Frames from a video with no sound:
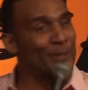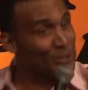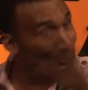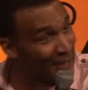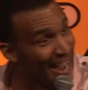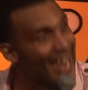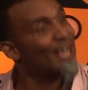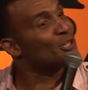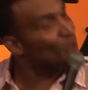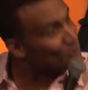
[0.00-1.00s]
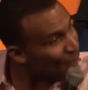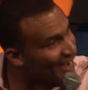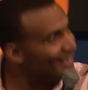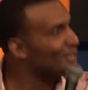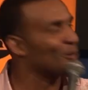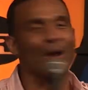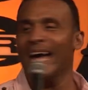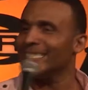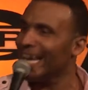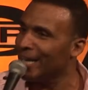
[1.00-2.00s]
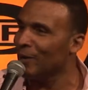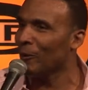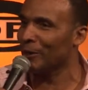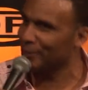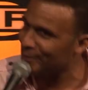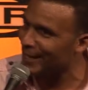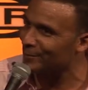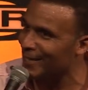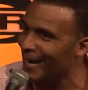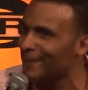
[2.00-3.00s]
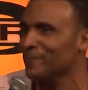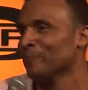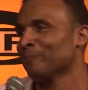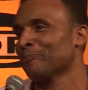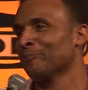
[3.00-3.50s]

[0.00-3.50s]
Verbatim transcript: but you can't because your triglycerides ain't in order. You see what I'm saying?